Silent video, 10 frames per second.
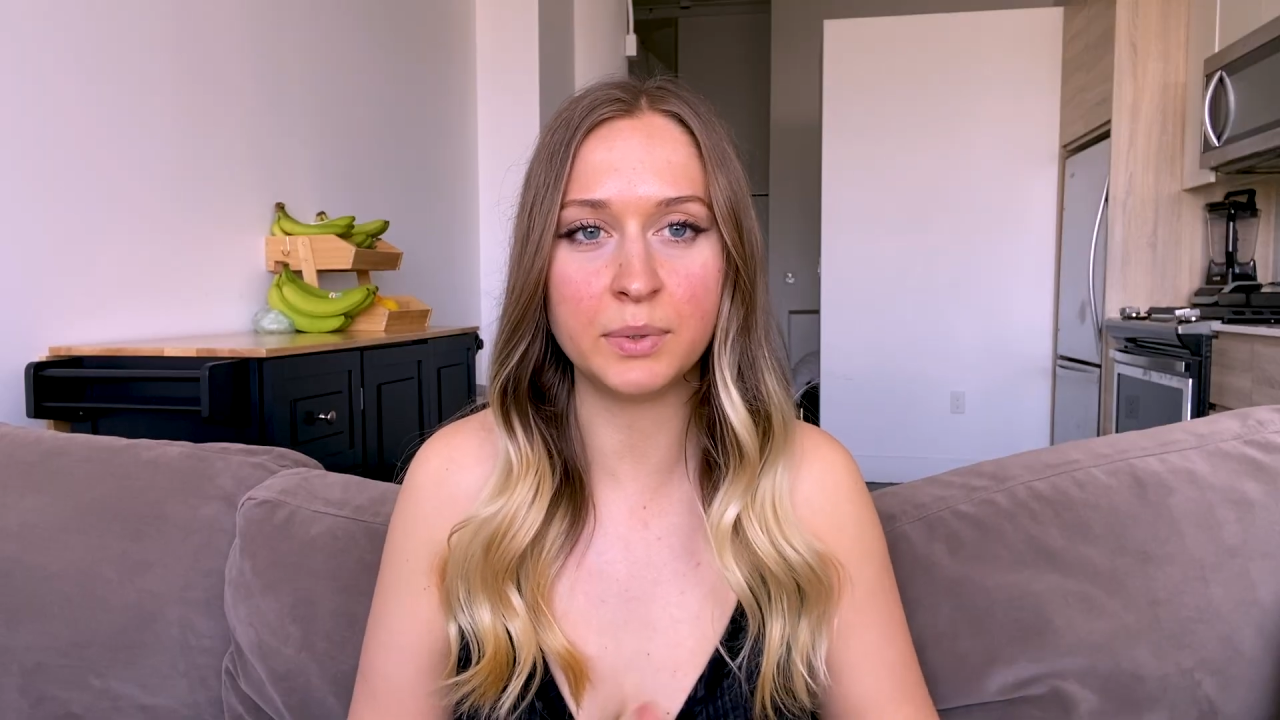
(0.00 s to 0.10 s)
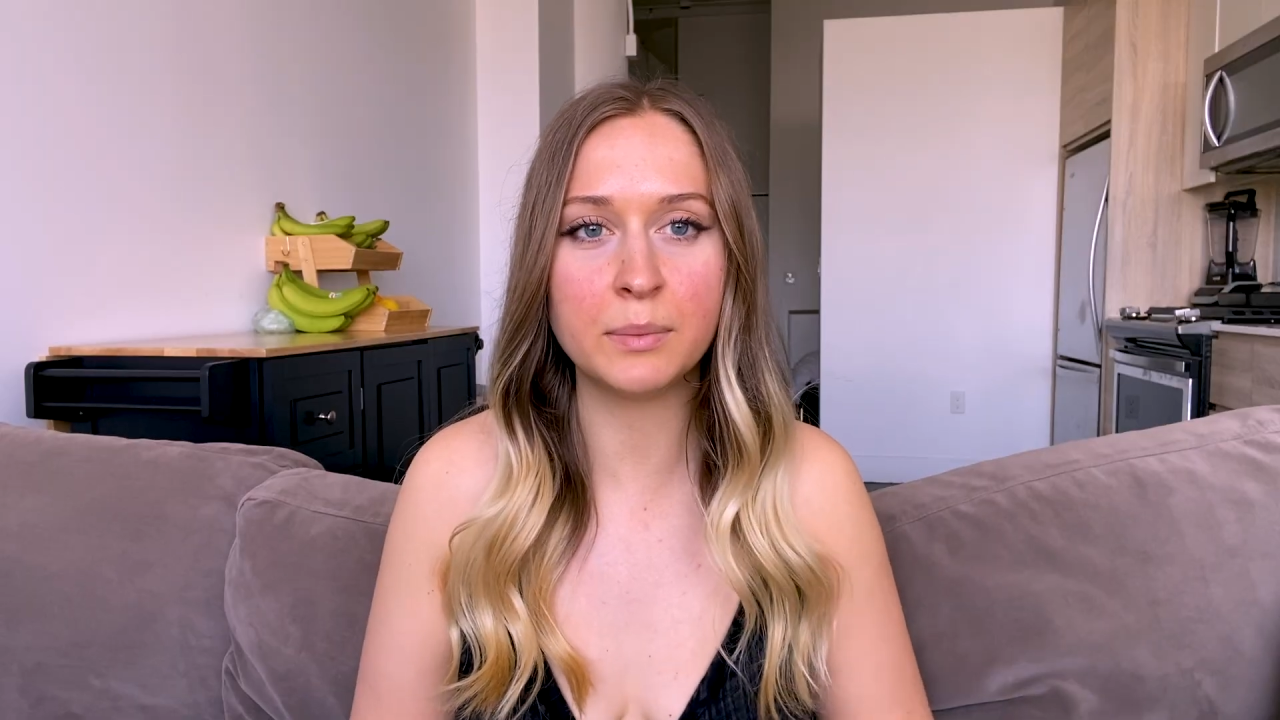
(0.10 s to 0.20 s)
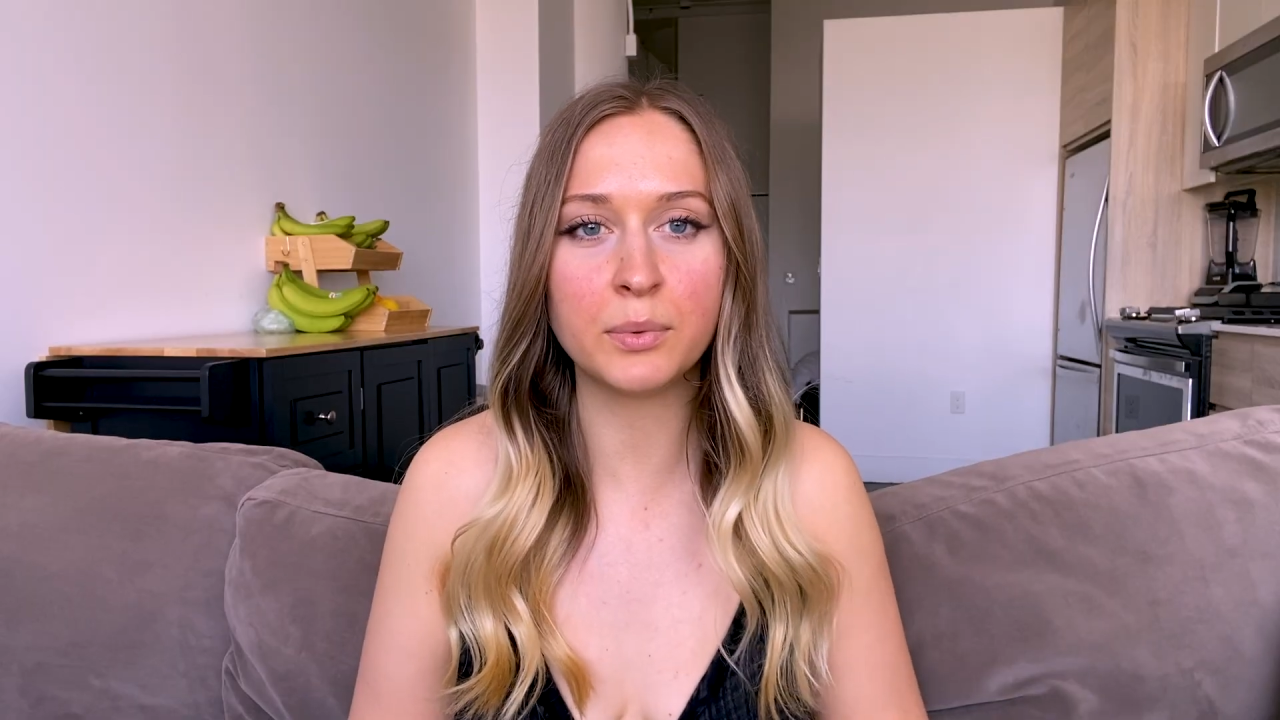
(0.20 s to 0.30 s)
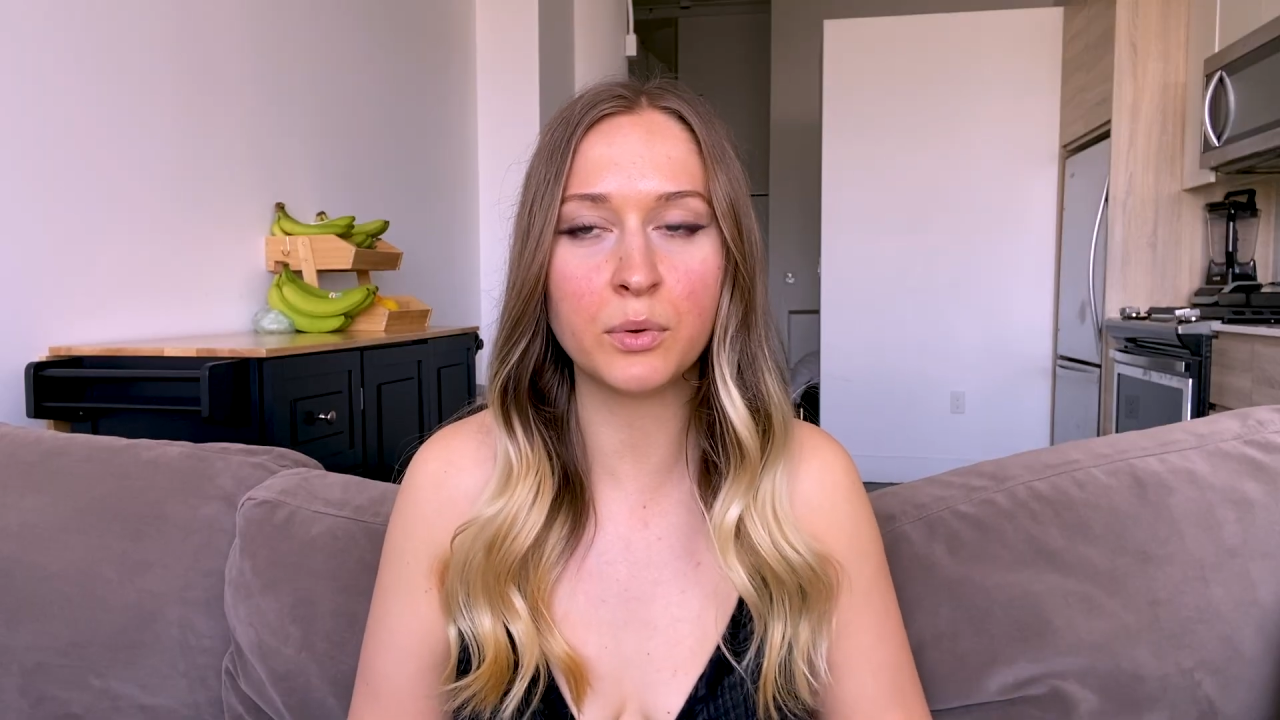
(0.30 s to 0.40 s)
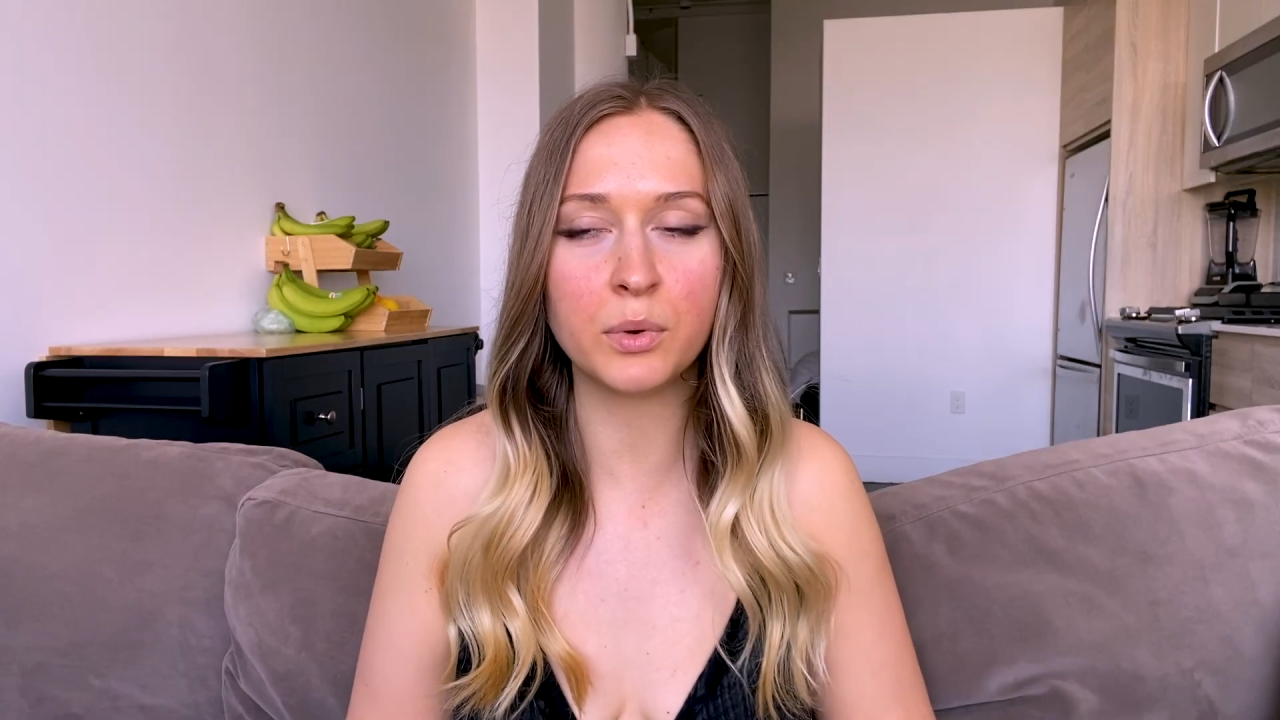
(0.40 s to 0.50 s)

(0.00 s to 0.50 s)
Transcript: people?